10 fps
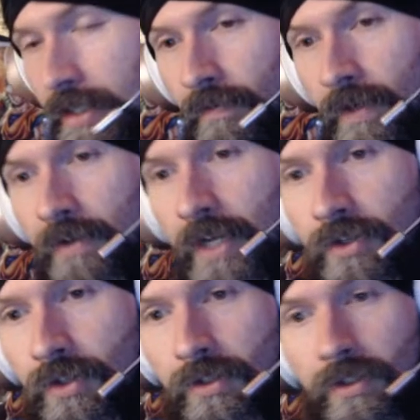
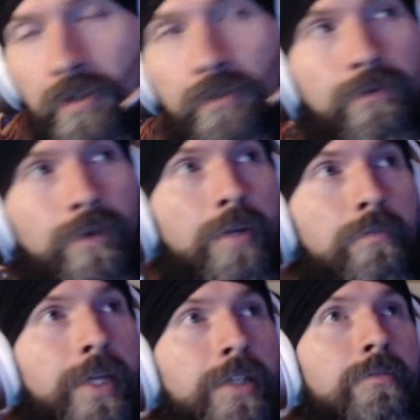foundations of what it
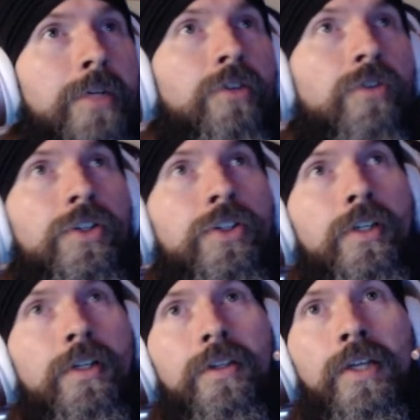meant to be a
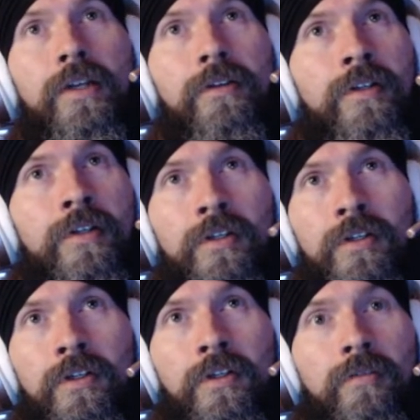Christian, and then,
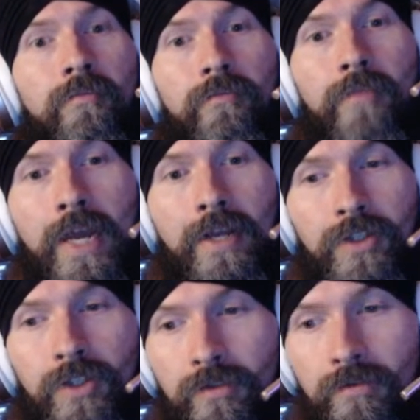man,
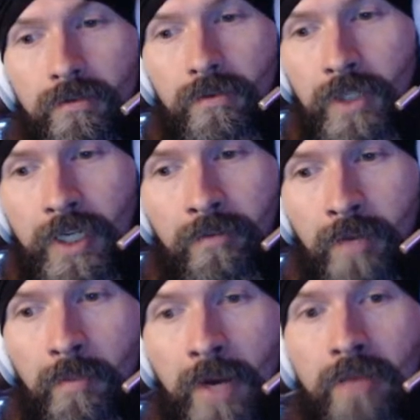just getting
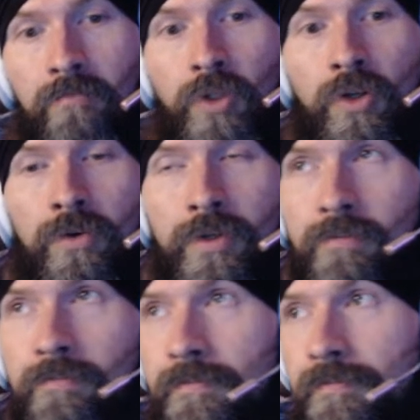my mind blown
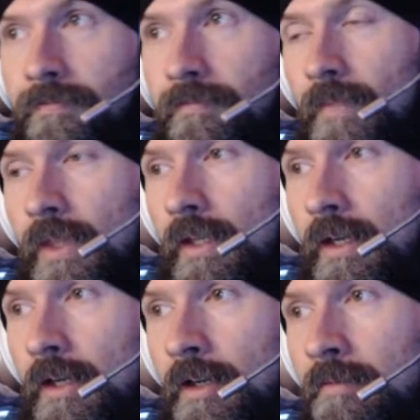
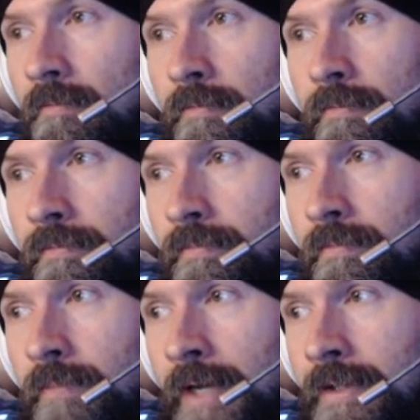
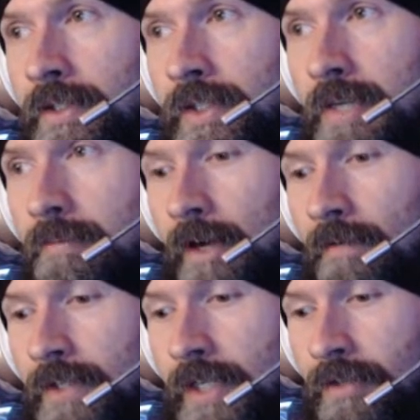by this deep
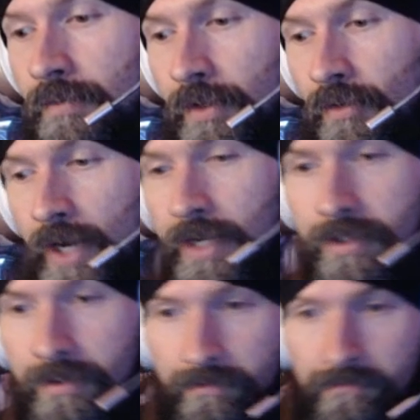conversation with Christ
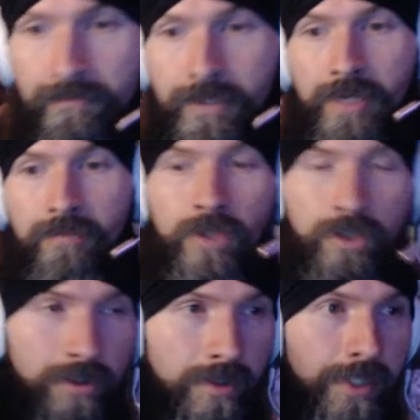and him
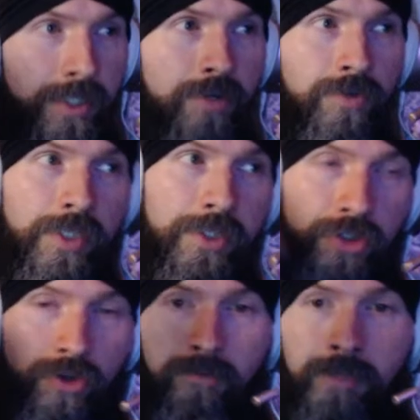just continuously
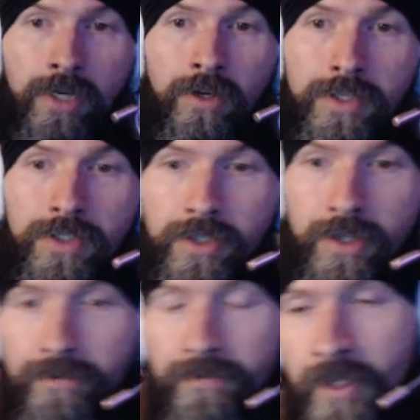showing me all this stuff.